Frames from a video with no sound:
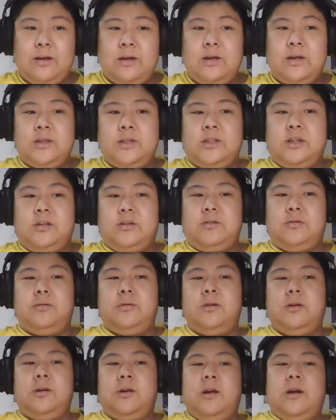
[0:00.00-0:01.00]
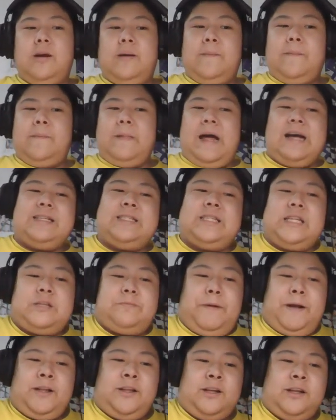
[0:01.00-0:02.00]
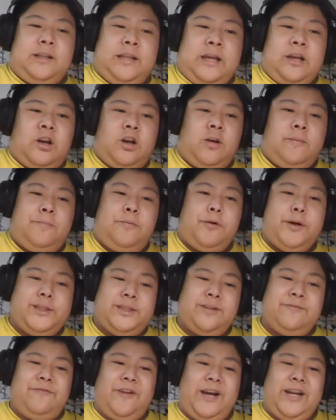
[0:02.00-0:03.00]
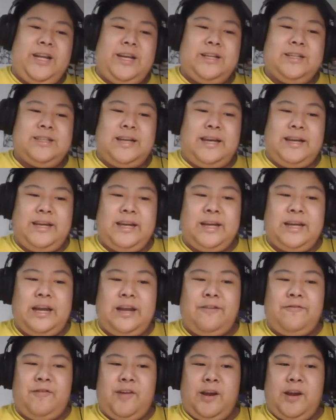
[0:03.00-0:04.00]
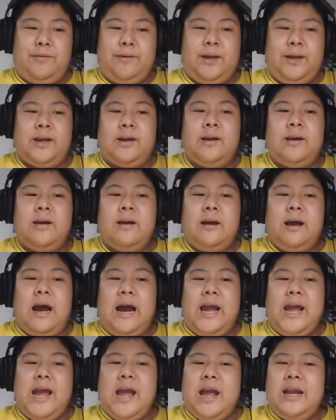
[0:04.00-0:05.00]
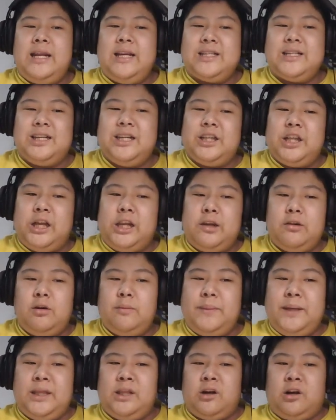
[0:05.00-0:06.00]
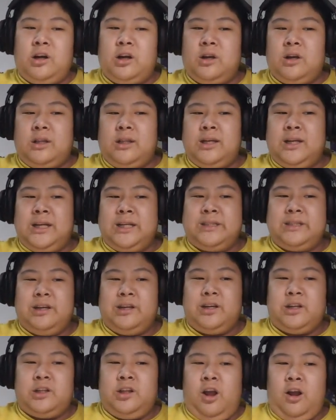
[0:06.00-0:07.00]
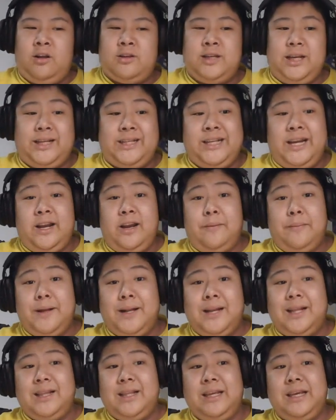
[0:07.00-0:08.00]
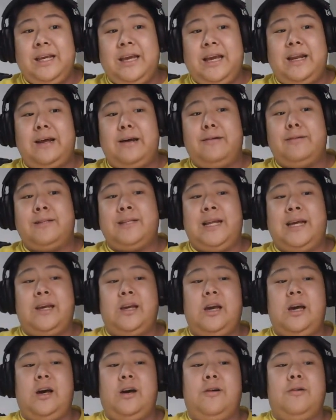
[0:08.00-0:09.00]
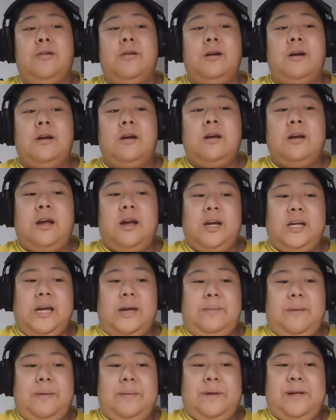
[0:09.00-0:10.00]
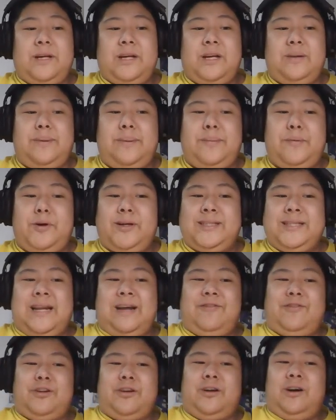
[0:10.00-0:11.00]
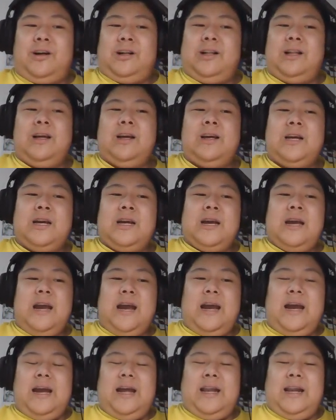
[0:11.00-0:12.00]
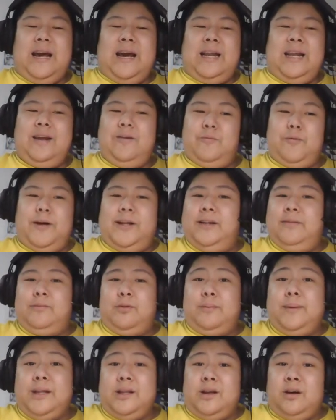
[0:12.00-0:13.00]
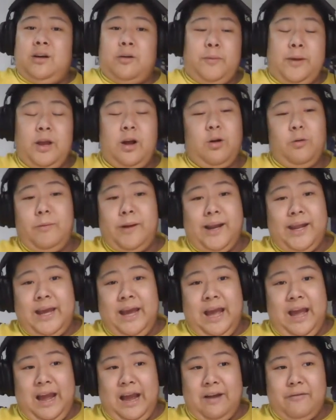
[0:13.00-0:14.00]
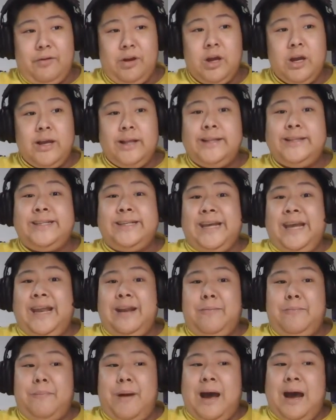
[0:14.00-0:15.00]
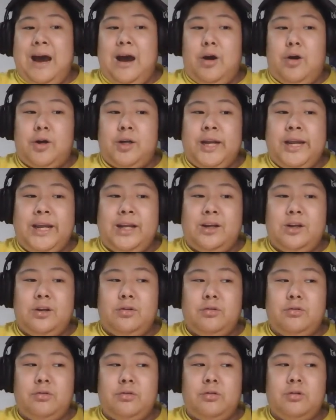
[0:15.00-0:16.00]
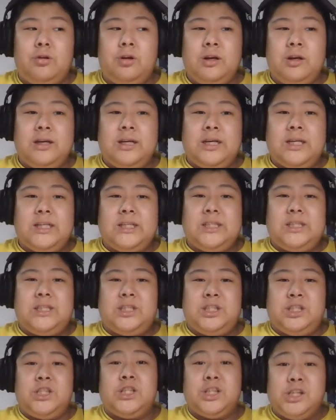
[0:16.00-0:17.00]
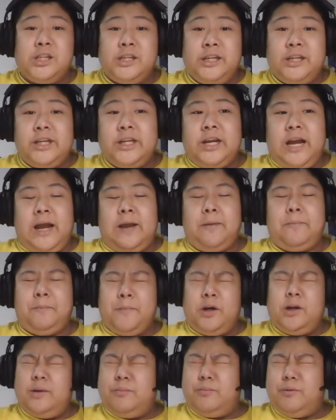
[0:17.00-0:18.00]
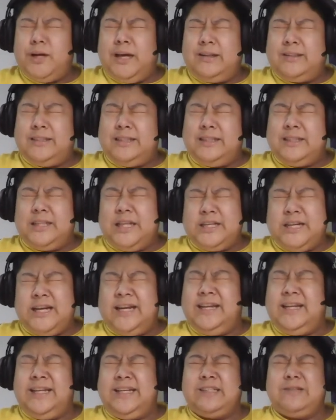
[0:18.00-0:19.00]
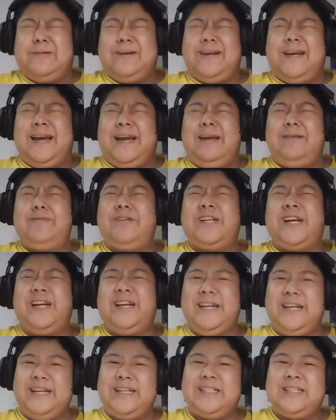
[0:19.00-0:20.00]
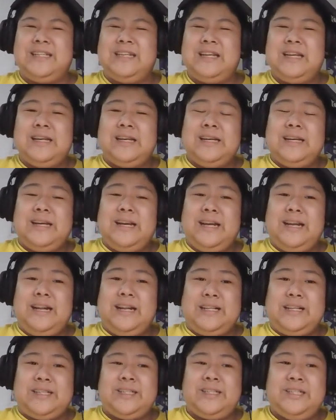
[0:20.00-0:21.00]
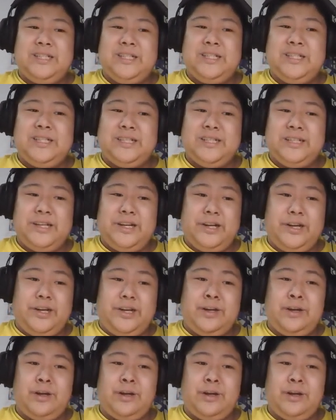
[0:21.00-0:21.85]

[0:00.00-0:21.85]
So, as suspected, they are poison fighting, psychic, and fairy. I initially thought they would be dark until I saw their toxic chain ability, and I was like, oh, okay, maybe they're going to be poison after all. And I didn't want them to be dark. We already have Chin Pao, Tinglu, Chi. I'm going to pronounce it the Chinese way. I am Chinese. It is Chi,